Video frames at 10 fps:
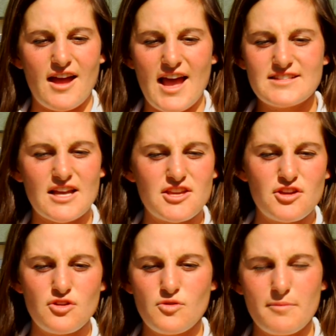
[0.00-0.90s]

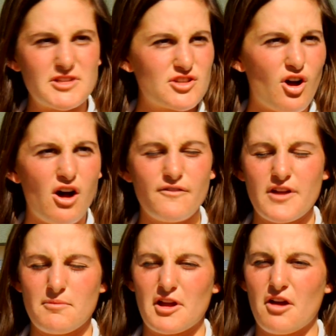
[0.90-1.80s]
SIU women's golf,
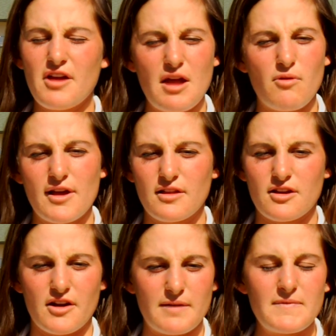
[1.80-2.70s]
and I'm like, okay, well, I
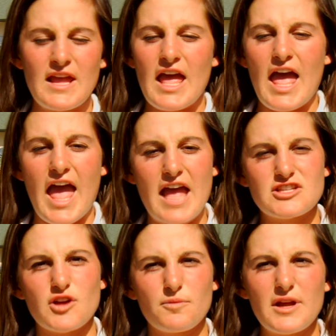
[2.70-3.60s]
click on it.
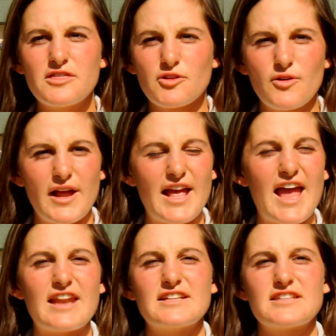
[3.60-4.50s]
And so I read through it,
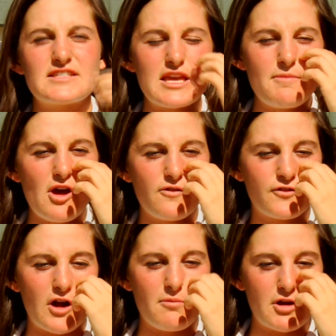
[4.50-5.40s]
and it's this email
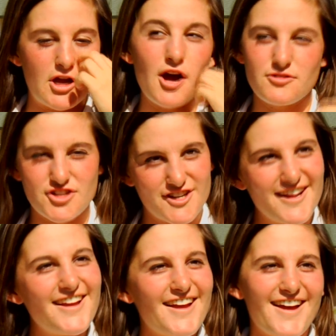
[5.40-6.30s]
from Coach
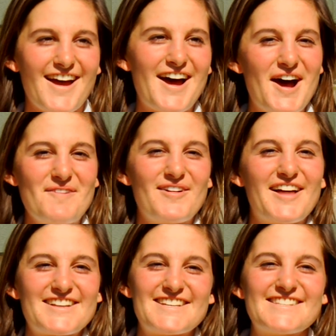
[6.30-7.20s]

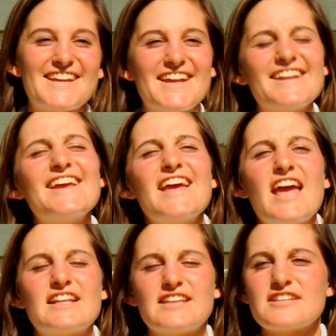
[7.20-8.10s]
Alexis, and
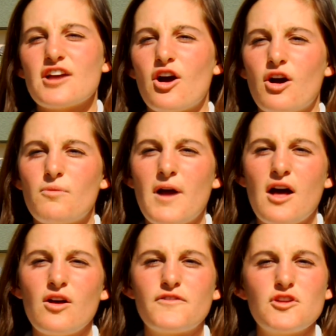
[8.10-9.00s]
it says,
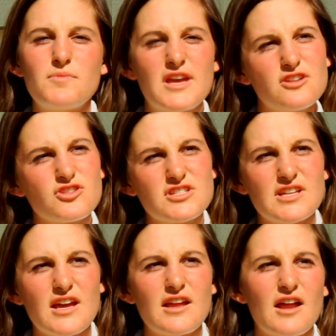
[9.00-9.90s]
well, if you'd be
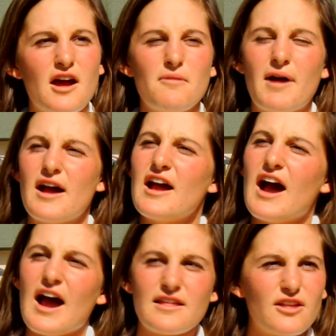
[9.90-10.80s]
interested,
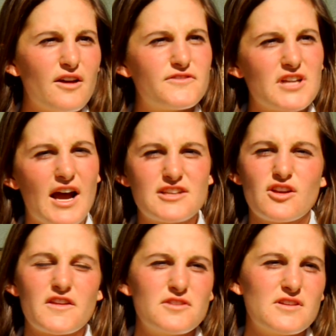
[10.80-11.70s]
I'd love to, I
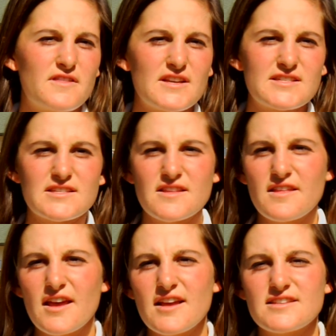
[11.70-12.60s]
saw that you did this, this,
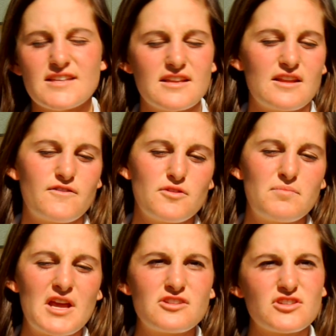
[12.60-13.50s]
and this, and if
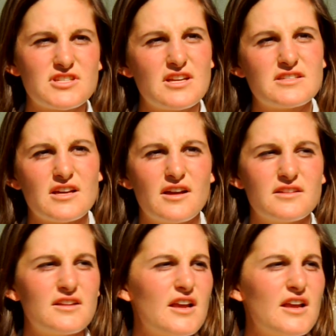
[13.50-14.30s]
you'd be interested to